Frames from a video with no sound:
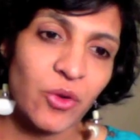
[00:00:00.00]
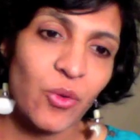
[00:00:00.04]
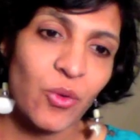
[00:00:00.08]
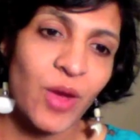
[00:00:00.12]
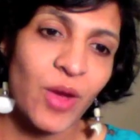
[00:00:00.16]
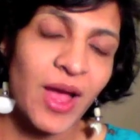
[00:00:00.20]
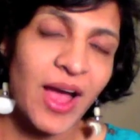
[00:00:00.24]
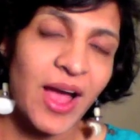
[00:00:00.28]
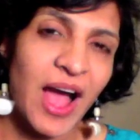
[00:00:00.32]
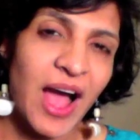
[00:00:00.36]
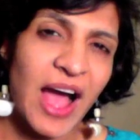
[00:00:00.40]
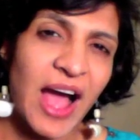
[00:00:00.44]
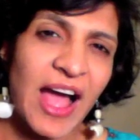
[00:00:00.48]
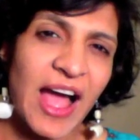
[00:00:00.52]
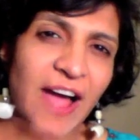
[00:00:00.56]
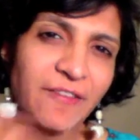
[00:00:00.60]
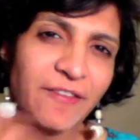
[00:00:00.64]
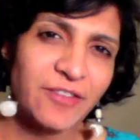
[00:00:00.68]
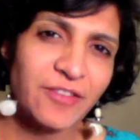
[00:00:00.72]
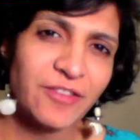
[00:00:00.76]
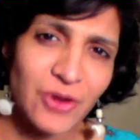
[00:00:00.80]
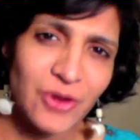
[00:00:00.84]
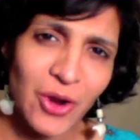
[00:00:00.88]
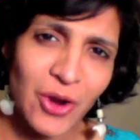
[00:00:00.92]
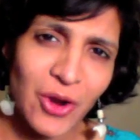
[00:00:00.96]
So I
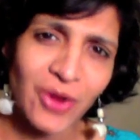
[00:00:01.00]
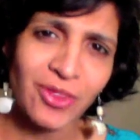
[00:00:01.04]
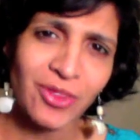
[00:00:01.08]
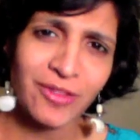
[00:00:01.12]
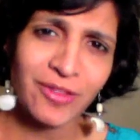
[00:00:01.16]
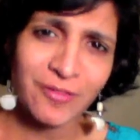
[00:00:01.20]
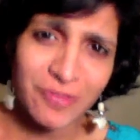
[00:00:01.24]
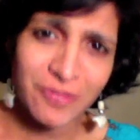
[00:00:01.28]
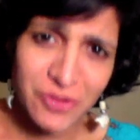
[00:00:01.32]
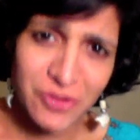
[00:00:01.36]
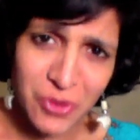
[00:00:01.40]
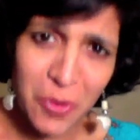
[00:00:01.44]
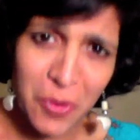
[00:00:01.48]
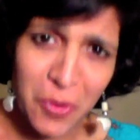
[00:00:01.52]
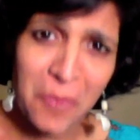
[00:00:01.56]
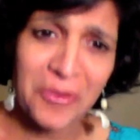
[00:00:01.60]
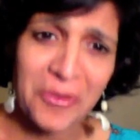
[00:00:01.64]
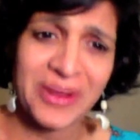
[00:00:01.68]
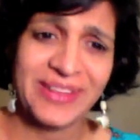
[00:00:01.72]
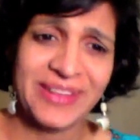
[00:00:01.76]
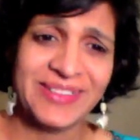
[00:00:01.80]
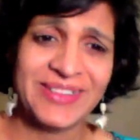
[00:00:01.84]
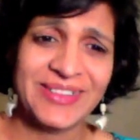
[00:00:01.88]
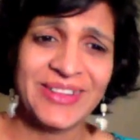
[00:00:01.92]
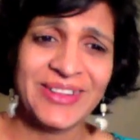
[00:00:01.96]
have lots of
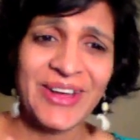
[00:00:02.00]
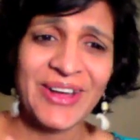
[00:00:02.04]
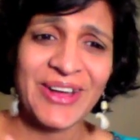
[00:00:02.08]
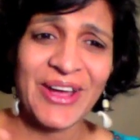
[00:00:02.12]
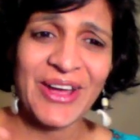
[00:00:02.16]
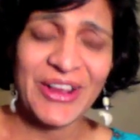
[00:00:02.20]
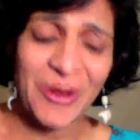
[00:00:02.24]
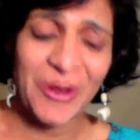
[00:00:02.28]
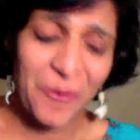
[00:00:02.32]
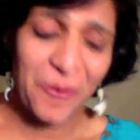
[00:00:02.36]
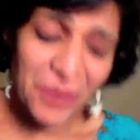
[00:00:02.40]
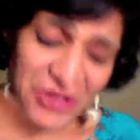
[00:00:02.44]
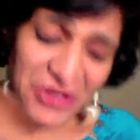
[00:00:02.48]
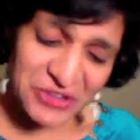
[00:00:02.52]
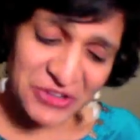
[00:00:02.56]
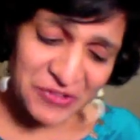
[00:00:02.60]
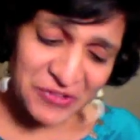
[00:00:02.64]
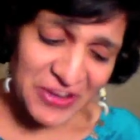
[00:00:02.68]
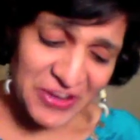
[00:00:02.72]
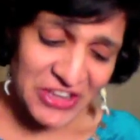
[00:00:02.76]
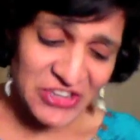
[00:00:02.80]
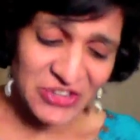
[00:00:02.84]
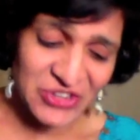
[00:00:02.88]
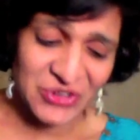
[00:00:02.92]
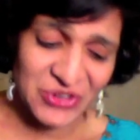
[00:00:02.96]
stories,
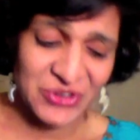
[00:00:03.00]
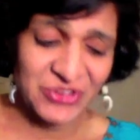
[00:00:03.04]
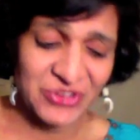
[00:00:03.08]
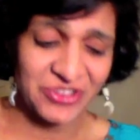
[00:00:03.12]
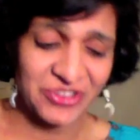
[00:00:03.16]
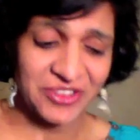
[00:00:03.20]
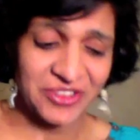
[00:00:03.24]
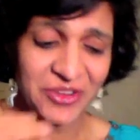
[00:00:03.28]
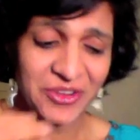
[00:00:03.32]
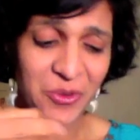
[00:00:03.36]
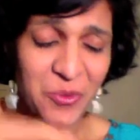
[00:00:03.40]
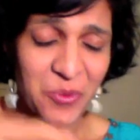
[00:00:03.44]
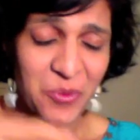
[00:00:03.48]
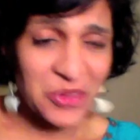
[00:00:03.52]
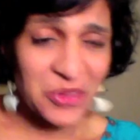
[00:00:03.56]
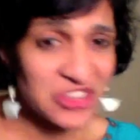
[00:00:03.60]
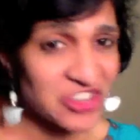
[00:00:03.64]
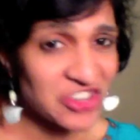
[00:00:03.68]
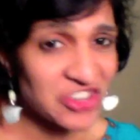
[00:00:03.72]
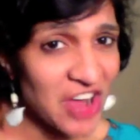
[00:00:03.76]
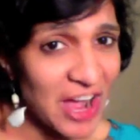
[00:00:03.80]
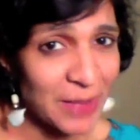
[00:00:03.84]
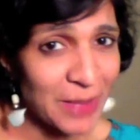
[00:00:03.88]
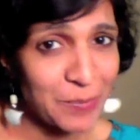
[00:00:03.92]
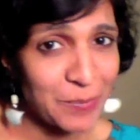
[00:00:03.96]
which features,
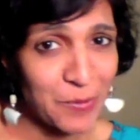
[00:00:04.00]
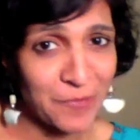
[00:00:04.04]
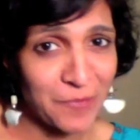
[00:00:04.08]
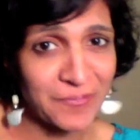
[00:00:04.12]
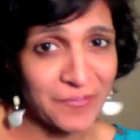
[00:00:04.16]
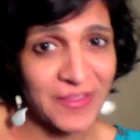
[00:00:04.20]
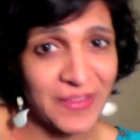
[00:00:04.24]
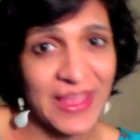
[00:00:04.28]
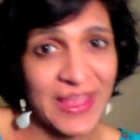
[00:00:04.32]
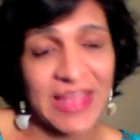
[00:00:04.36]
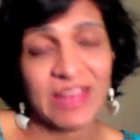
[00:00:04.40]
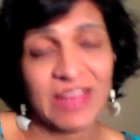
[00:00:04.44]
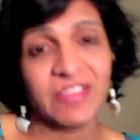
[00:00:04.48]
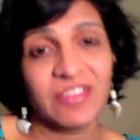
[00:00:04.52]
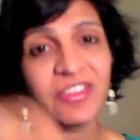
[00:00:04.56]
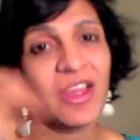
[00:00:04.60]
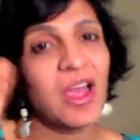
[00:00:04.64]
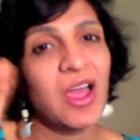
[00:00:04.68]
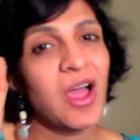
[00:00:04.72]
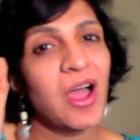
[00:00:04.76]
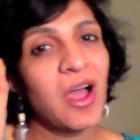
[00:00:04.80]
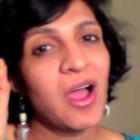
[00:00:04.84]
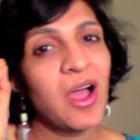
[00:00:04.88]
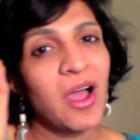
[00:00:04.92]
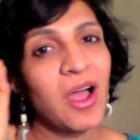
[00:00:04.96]
which type of
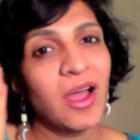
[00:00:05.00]
things,